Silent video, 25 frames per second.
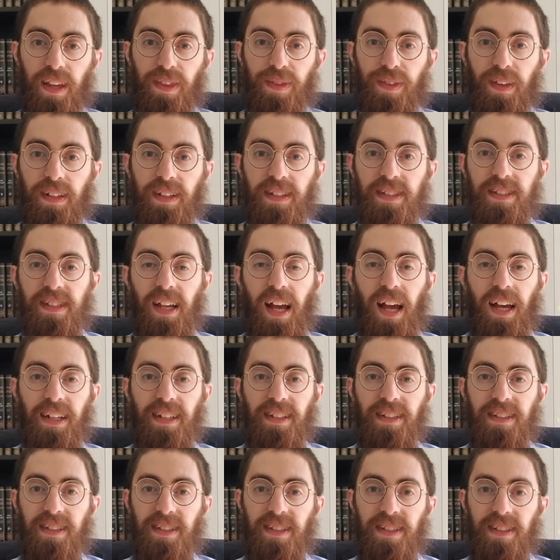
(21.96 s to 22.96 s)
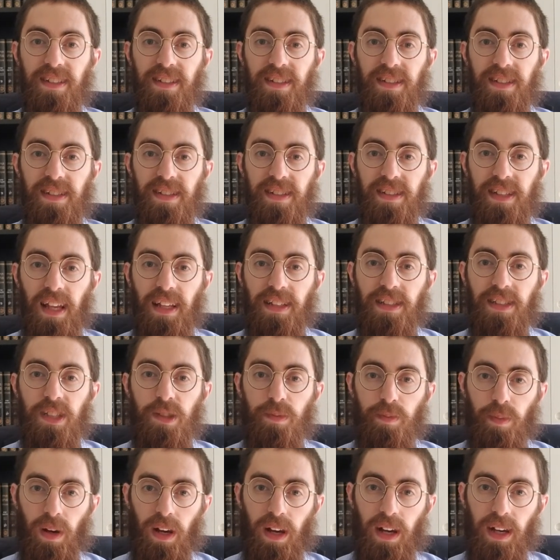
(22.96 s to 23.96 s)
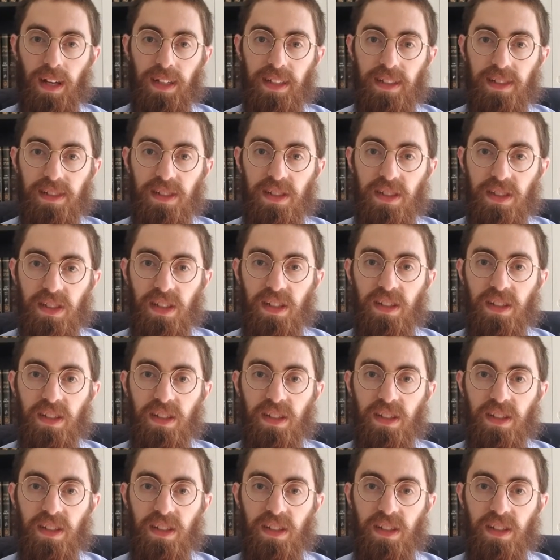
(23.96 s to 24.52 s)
They decided to send spies